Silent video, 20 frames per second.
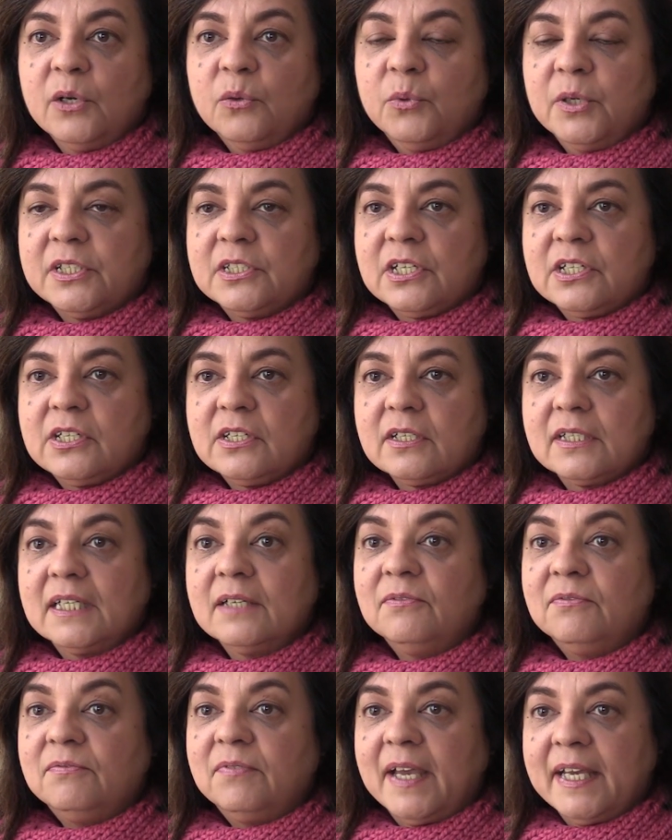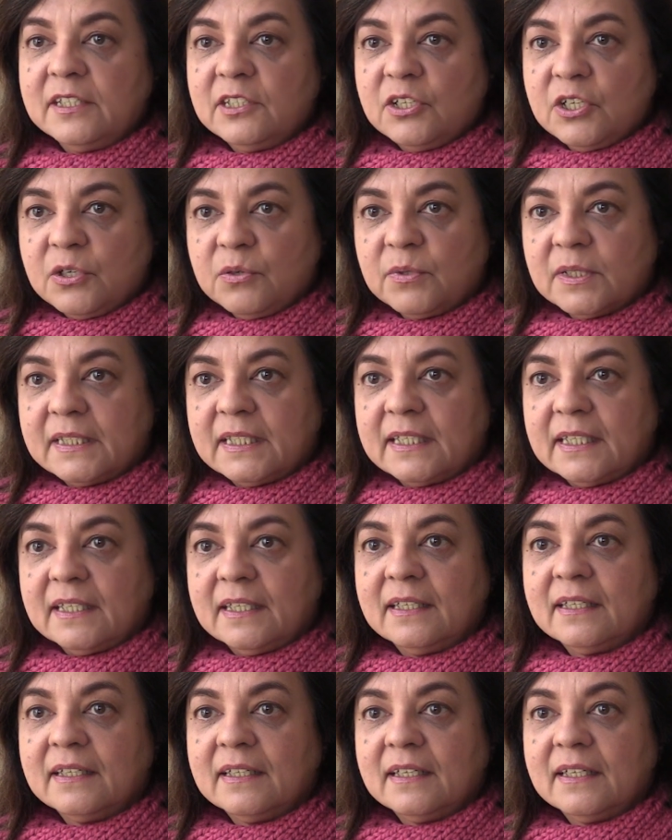which
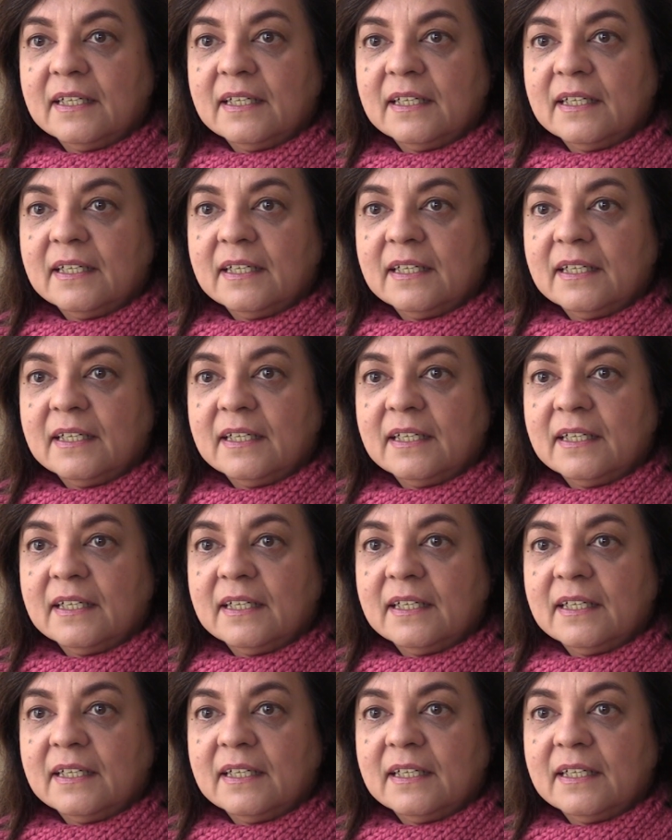eventually